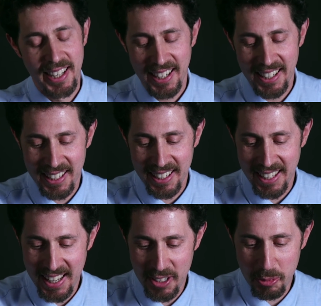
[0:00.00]

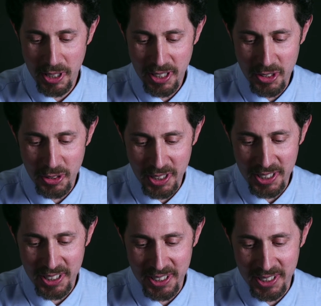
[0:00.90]
And we could no
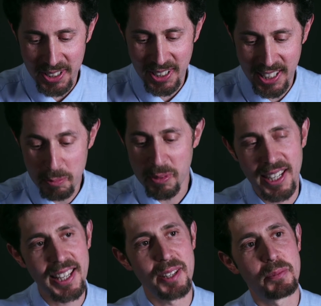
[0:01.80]
longer keep the
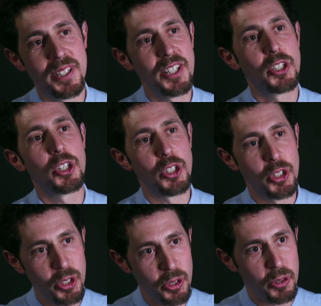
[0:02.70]
name Teacher
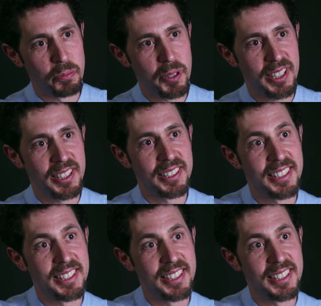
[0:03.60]
U because